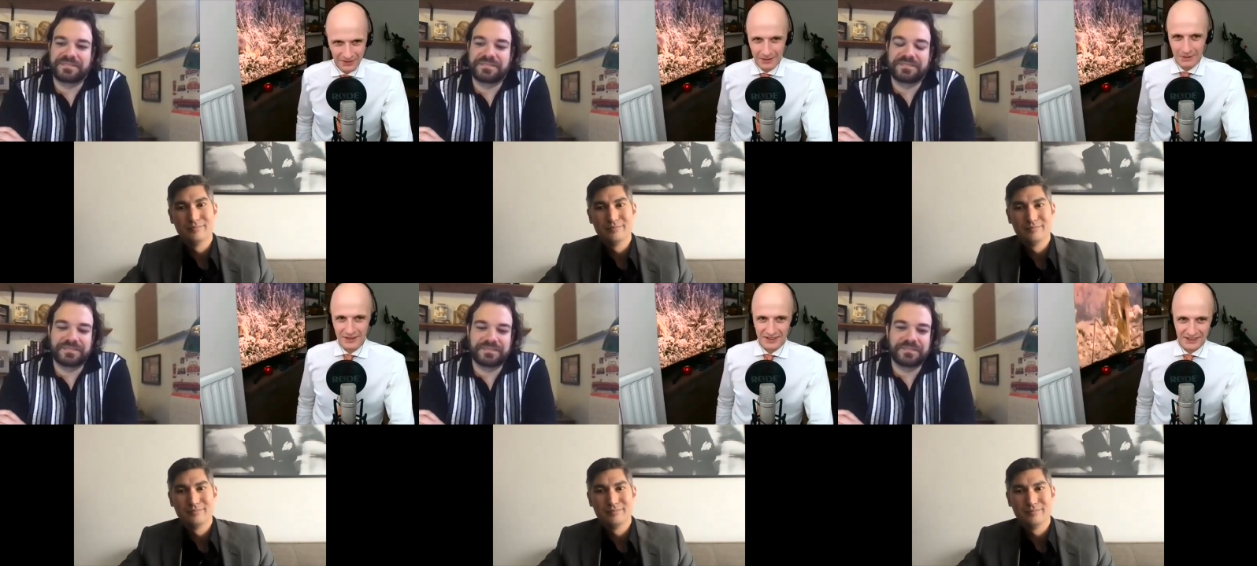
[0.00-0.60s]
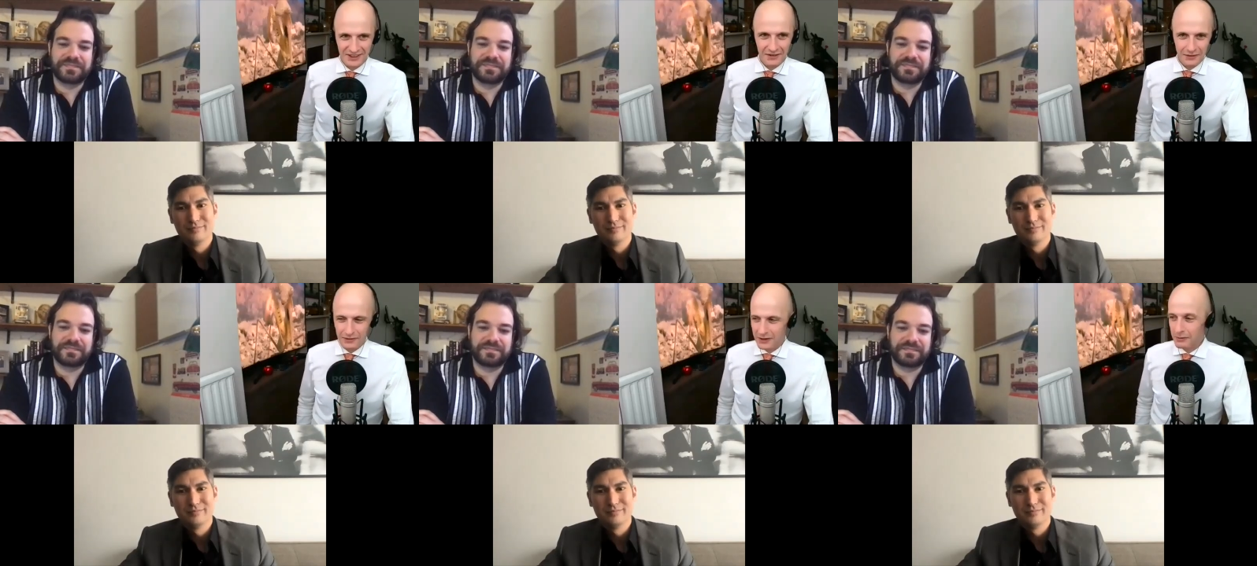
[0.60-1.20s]
Speaker 1: appears in Skyfall.
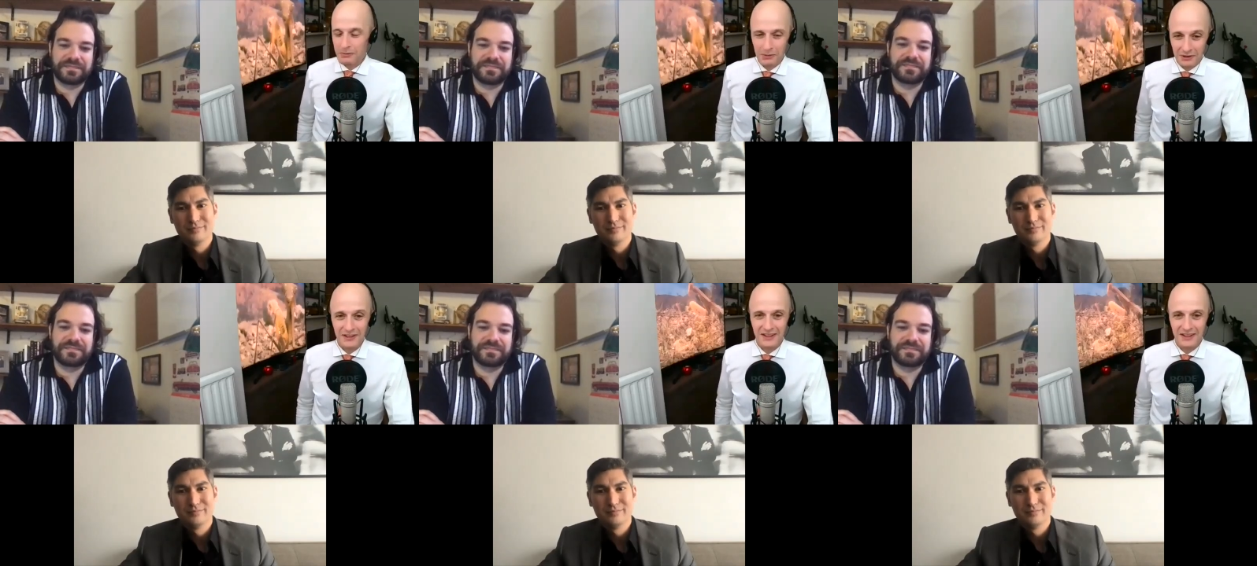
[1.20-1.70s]
So we're probably going to get